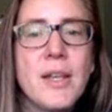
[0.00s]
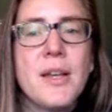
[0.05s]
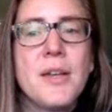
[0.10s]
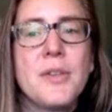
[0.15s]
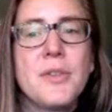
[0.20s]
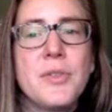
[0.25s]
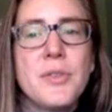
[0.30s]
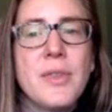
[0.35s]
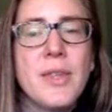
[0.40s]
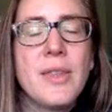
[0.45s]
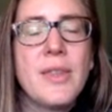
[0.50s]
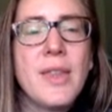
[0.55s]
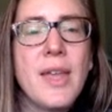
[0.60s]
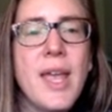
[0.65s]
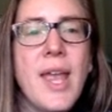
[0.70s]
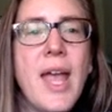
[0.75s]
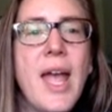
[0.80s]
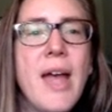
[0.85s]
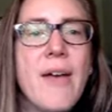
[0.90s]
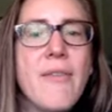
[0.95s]
so that
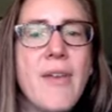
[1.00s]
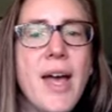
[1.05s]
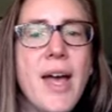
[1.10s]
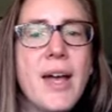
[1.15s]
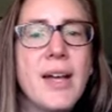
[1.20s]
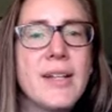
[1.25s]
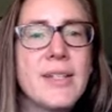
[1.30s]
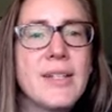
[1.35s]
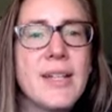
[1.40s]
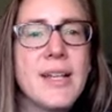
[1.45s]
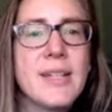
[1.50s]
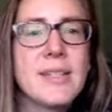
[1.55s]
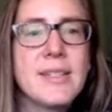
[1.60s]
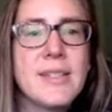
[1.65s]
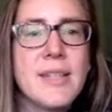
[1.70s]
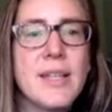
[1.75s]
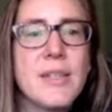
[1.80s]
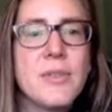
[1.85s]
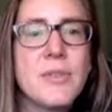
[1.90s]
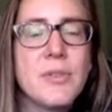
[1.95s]
they have access
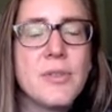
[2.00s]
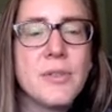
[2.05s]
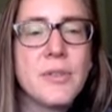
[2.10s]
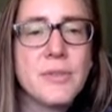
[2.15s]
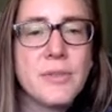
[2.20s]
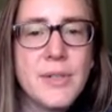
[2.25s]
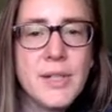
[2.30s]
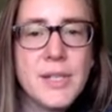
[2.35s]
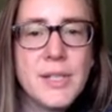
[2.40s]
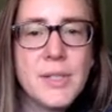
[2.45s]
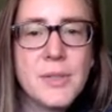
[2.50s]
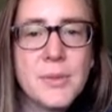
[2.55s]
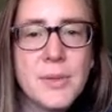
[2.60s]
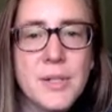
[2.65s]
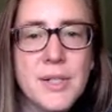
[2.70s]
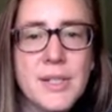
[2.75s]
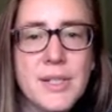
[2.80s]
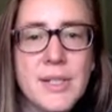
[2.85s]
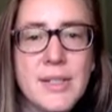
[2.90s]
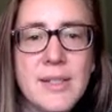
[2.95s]
then to the
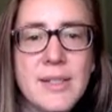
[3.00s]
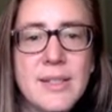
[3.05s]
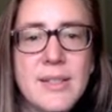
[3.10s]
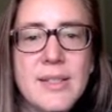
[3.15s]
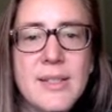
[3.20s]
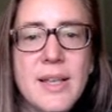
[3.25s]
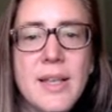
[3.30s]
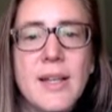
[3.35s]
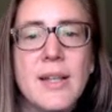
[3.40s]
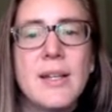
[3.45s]
resources.